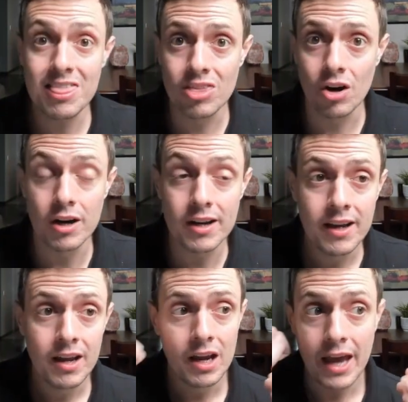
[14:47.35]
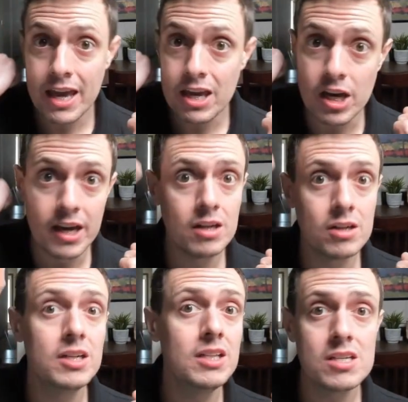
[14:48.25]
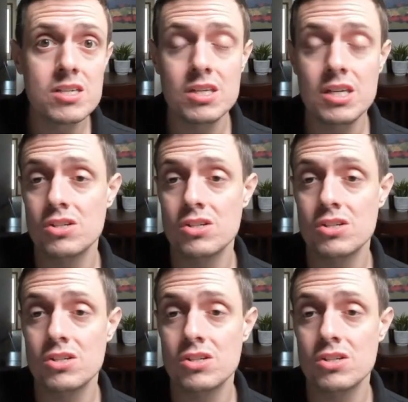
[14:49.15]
thought, hey, you enter in this,